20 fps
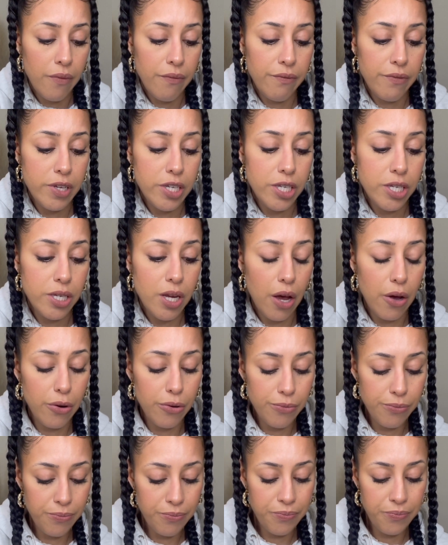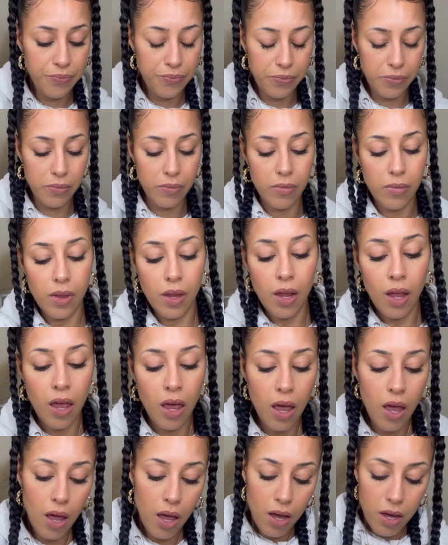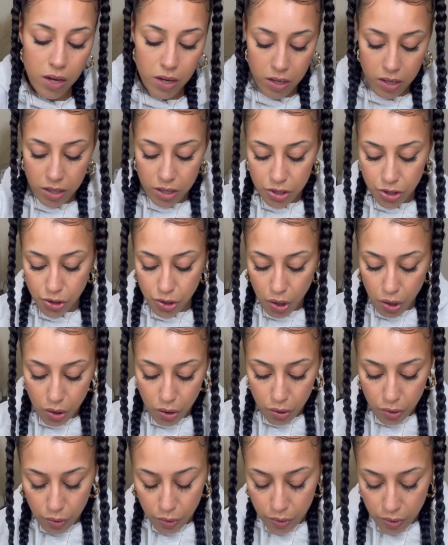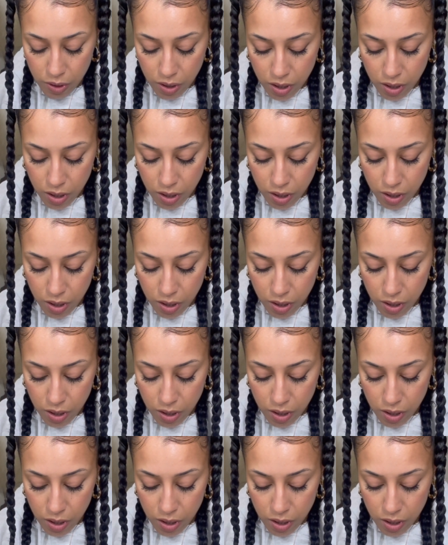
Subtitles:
this show. So